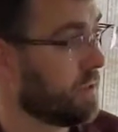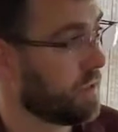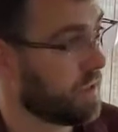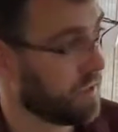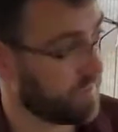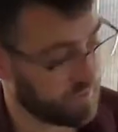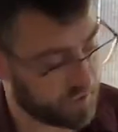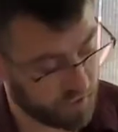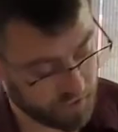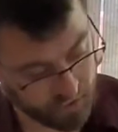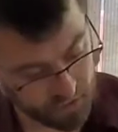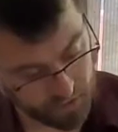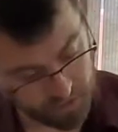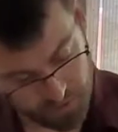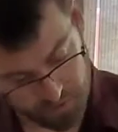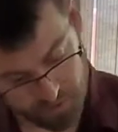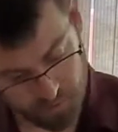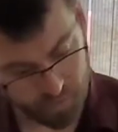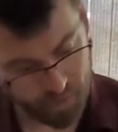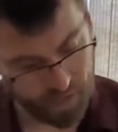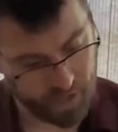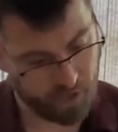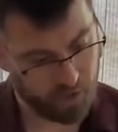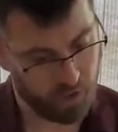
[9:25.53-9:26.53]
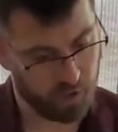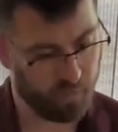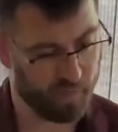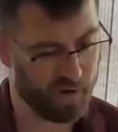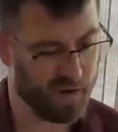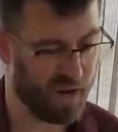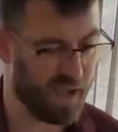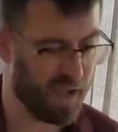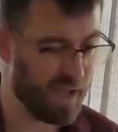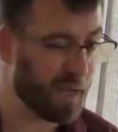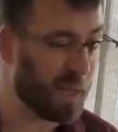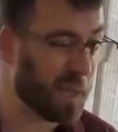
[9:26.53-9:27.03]
If she's a little better,
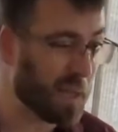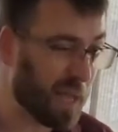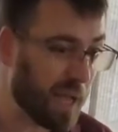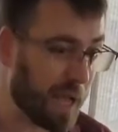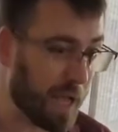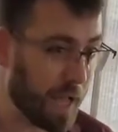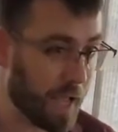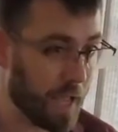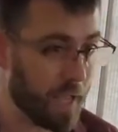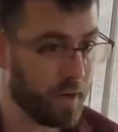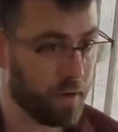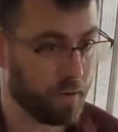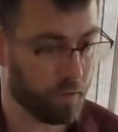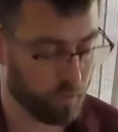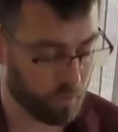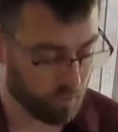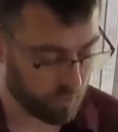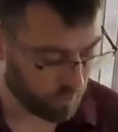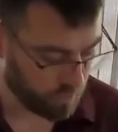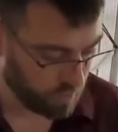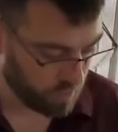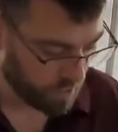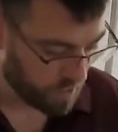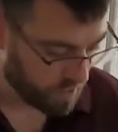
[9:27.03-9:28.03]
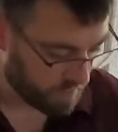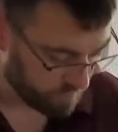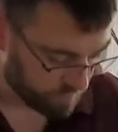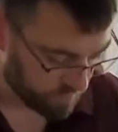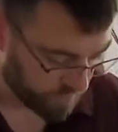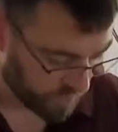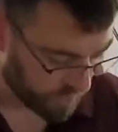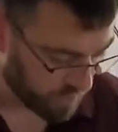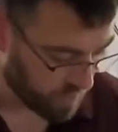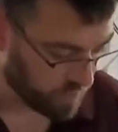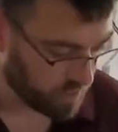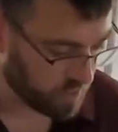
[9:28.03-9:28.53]
but not a lot, or
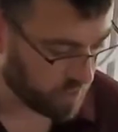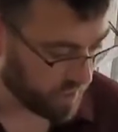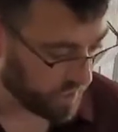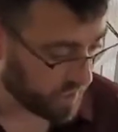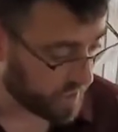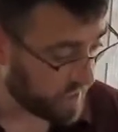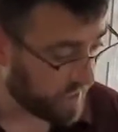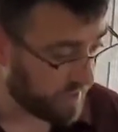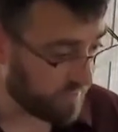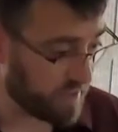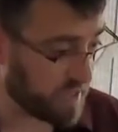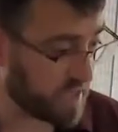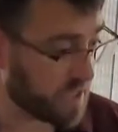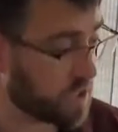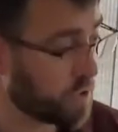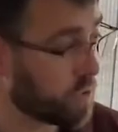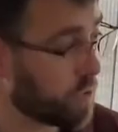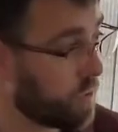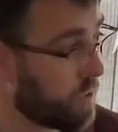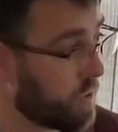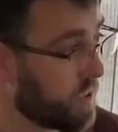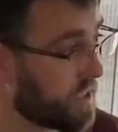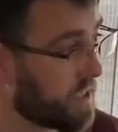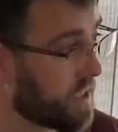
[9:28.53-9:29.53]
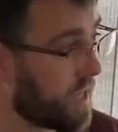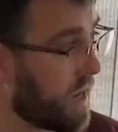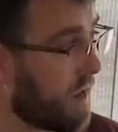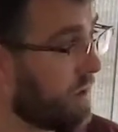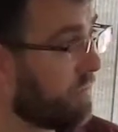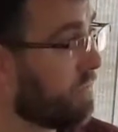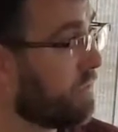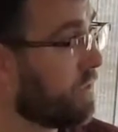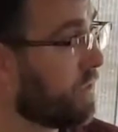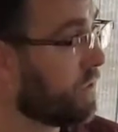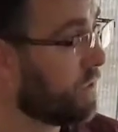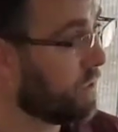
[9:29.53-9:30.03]
she didn't have any soreness
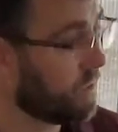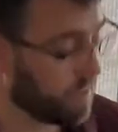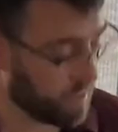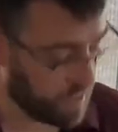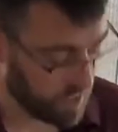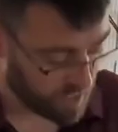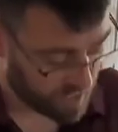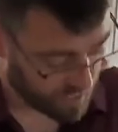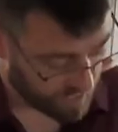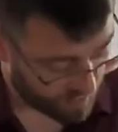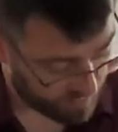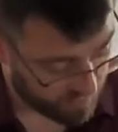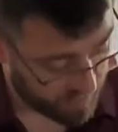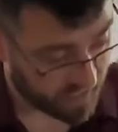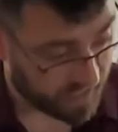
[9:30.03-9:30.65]
after, I